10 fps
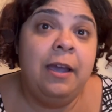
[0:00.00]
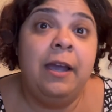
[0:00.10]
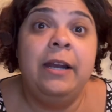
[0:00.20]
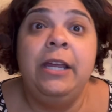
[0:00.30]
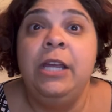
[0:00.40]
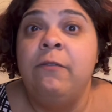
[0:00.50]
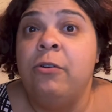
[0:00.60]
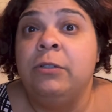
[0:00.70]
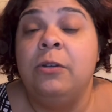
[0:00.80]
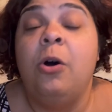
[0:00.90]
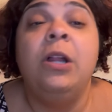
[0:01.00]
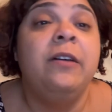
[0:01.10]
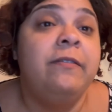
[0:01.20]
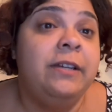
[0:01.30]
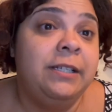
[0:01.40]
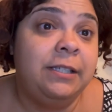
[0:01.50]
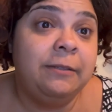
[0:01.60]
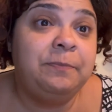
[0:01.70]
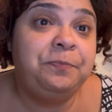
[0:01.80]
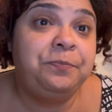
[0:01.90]
And he wrote all of this
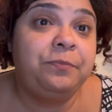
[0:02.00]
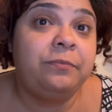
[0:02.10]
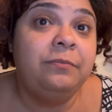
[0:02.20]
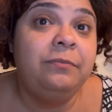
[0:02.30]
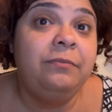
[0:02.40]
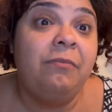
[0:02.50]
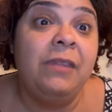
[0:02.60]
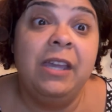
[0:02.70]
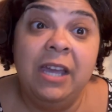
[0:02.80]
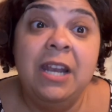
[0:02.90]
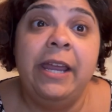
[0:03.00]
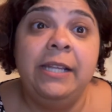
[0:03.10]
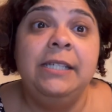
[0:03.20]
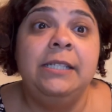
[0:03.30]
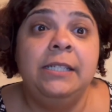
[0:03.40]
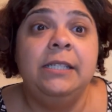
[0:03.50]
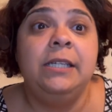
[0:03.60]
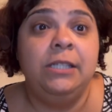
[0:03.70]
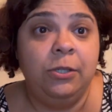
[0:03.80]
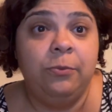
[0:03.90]
in
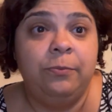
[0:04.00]
1962.